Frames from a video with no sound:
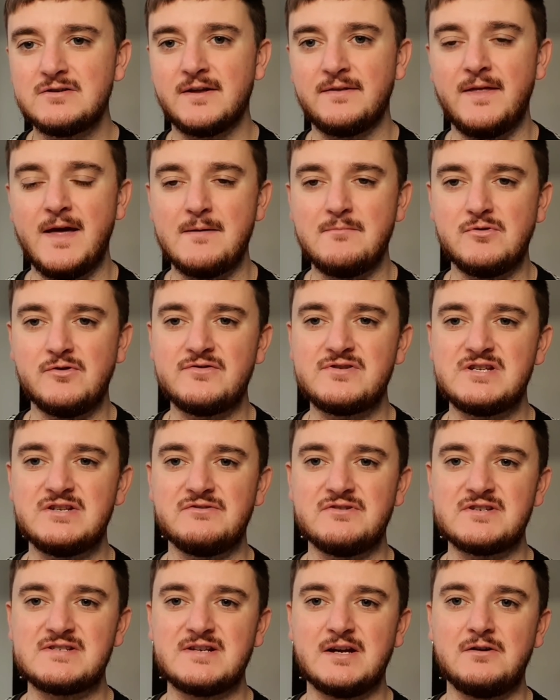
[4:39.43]
So they're both
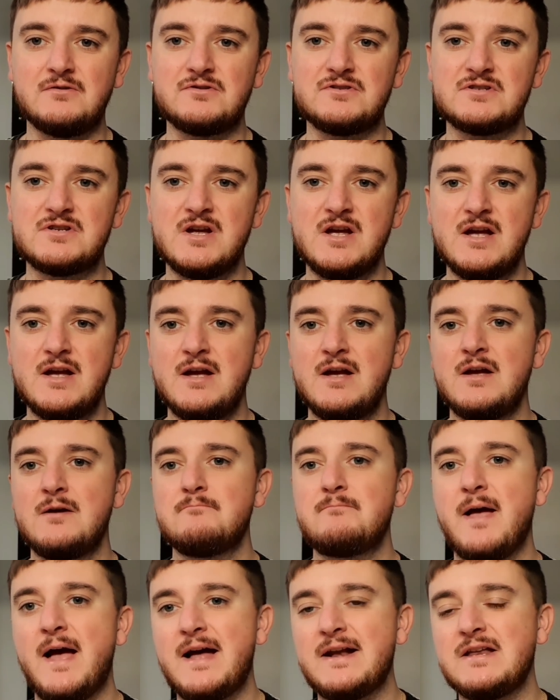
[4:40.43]
serious doubts.
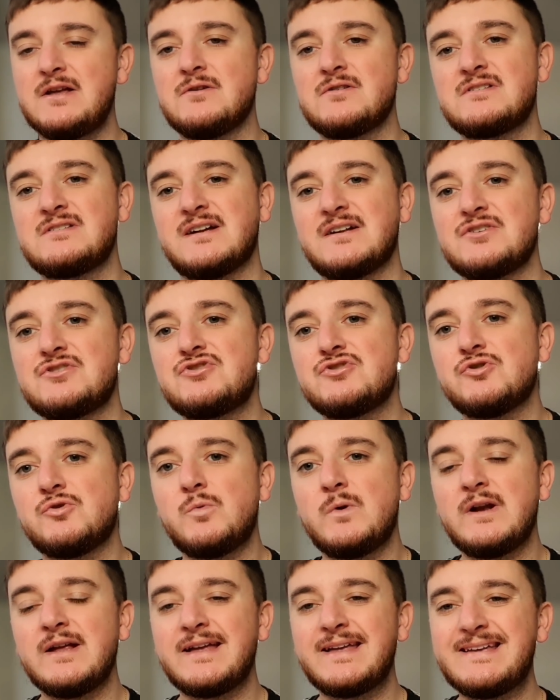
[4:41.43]
Better news is that Joe
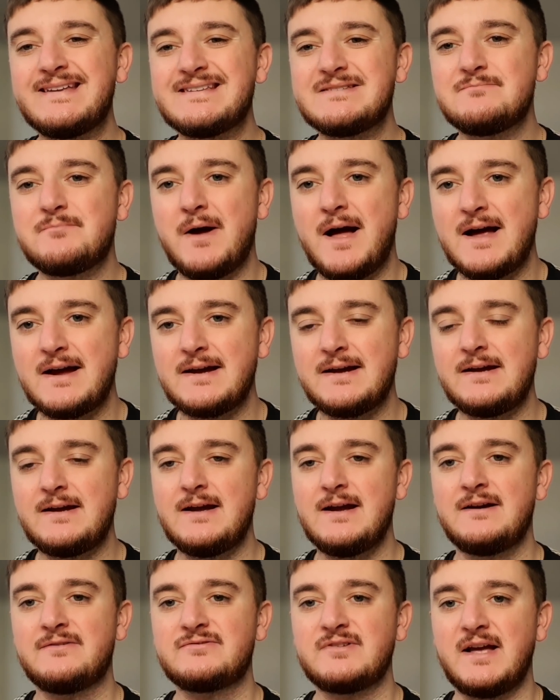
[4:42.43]
Willock is back
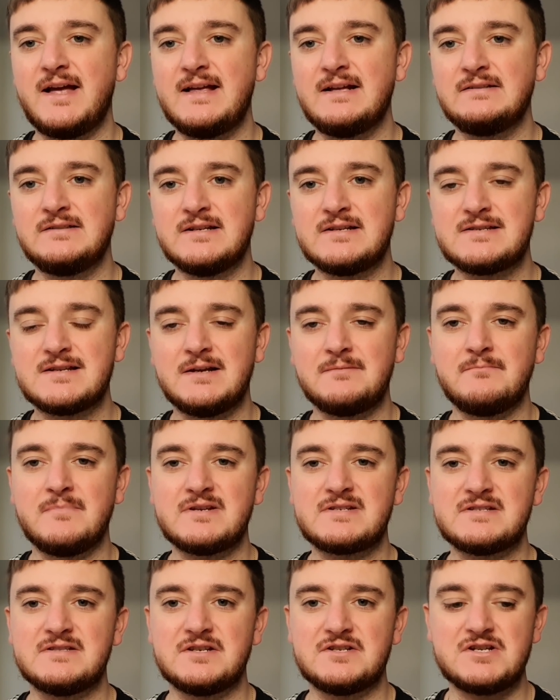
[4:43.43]
after illness and
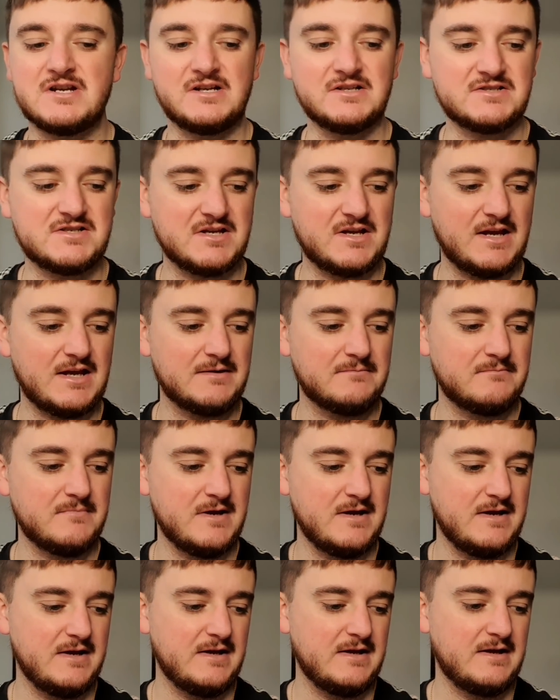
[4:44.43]
missing the Chelsea
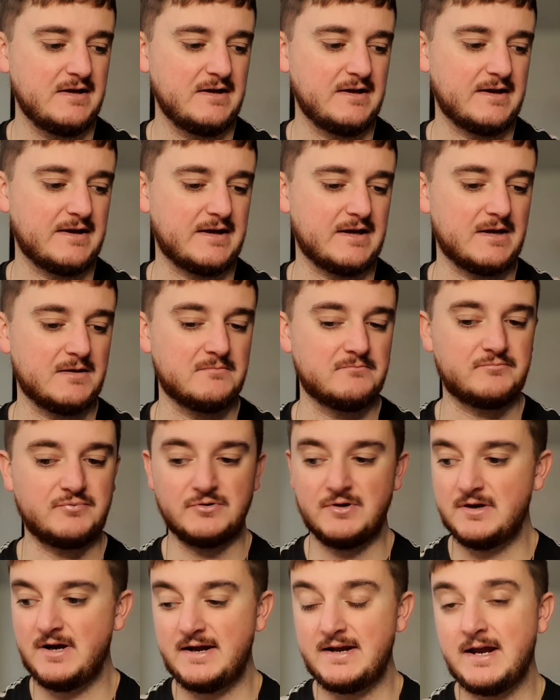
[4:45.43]
game.
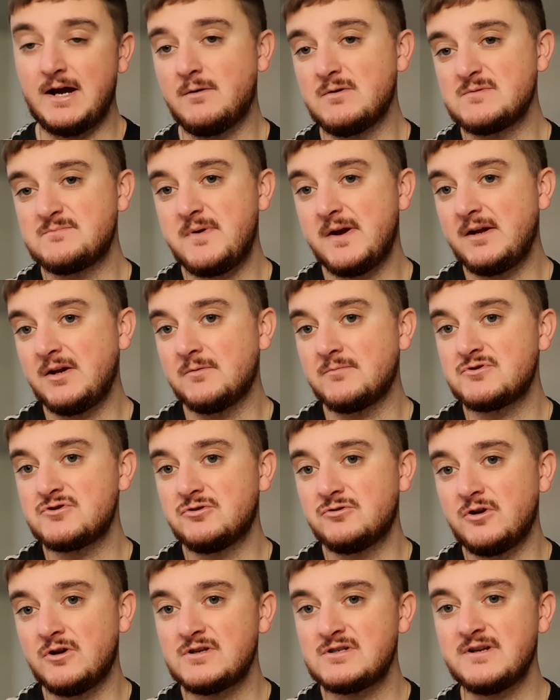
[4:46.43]
But Eddie Howe is bigging up
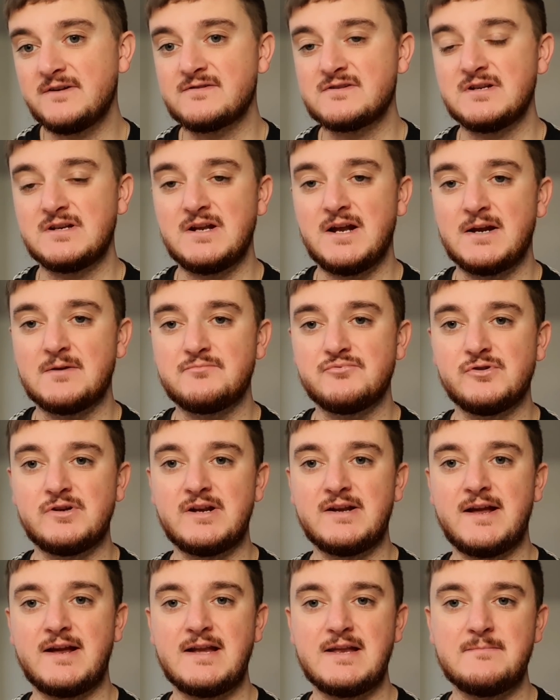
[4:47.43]
Sean Longstaff, saying he had a
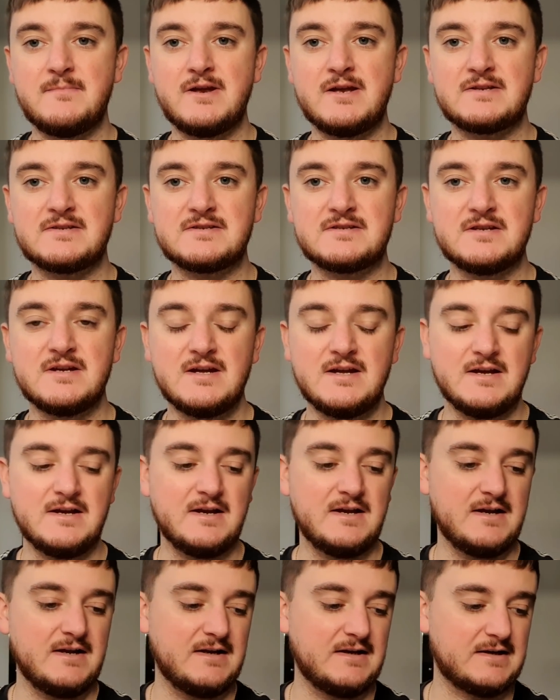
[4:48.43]
brilliant 90 minutes.
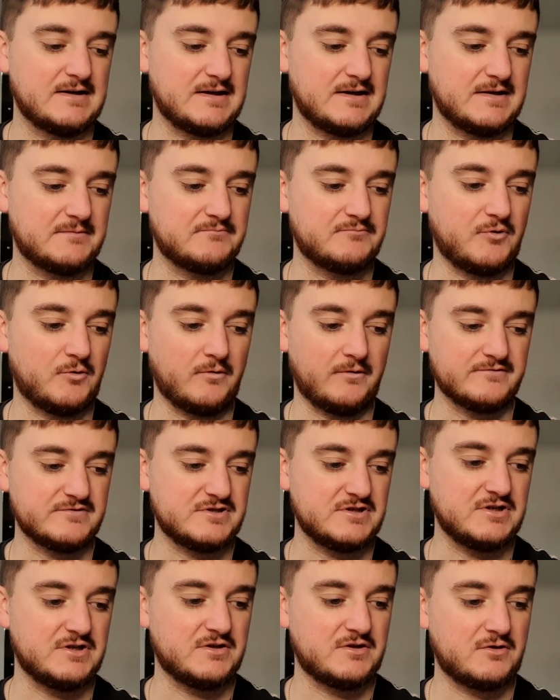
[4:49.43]
And but
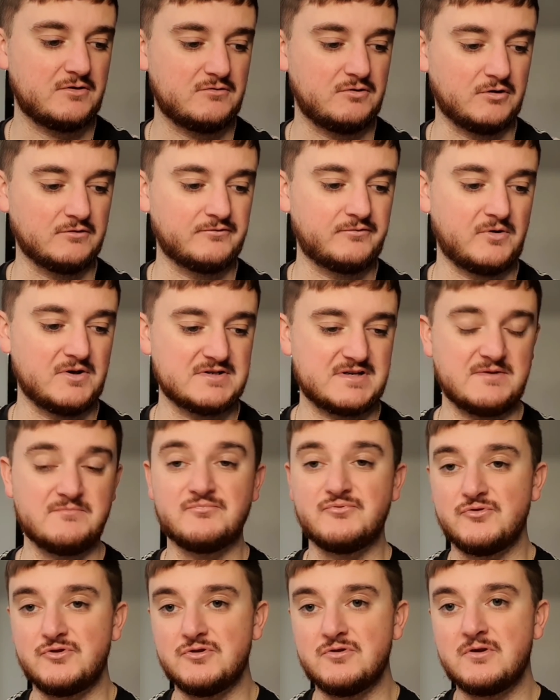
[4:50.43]
obviously, looking forward to seeing
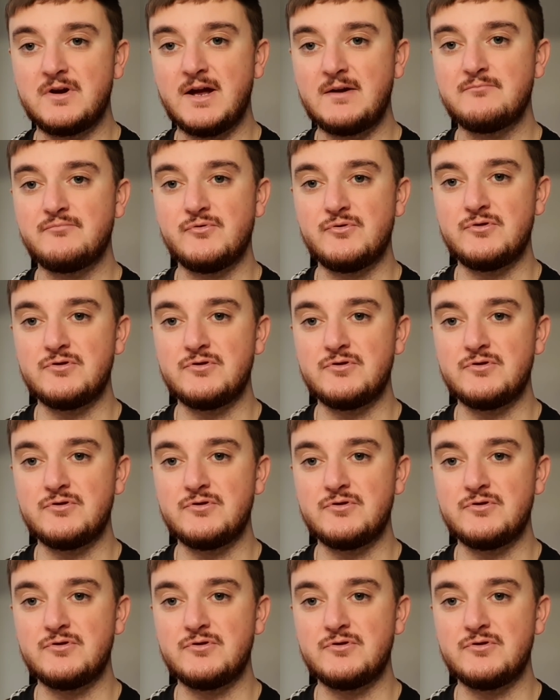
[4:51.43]
Bruno again.